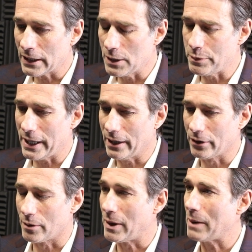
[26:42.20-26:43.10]
EPA
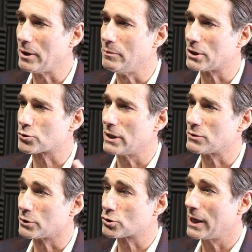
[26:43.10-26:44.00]
under the Obama
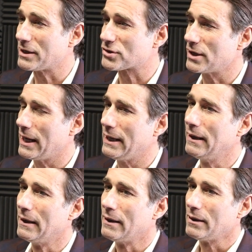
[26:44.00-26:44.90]
administration was trying to say
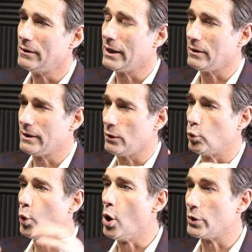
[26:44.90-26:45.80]
that, that
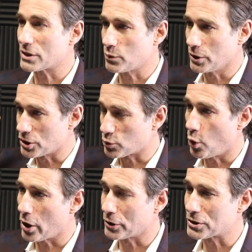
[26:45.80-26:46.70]
WOTUS, which is
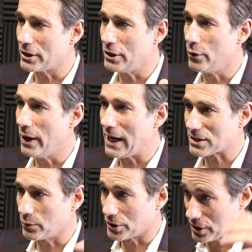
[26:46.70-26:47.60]
waters of the
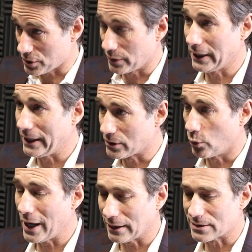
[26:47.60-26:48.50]
U.S., which is related to
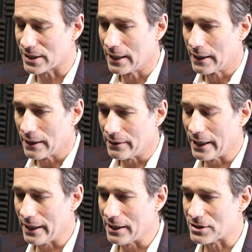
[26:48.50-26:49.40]
wetlands,
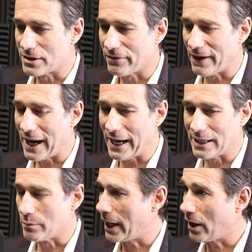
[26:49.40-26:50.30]
that it is
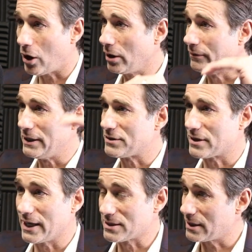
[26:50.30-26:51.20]
defined by all of these
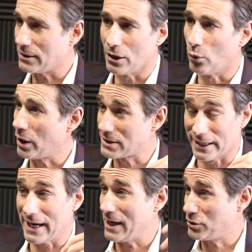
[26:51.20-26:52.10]
things that, you know, once
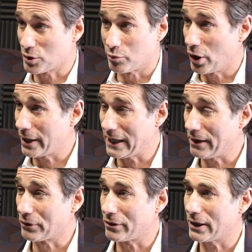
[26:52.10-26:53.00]
again, just brought in
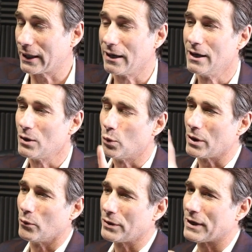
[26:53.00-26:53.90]
everything.
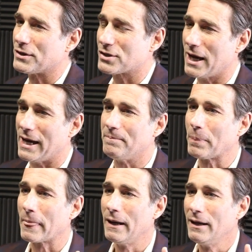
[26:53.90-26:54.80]
What, what they said
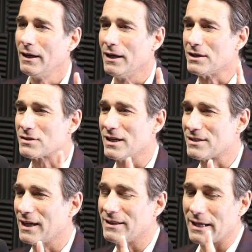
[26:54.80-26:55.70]
is they
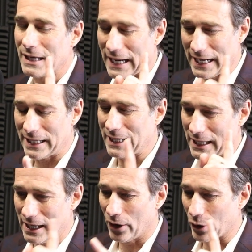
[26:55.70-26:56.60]
said that
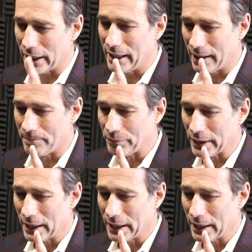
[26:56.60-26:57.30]
any area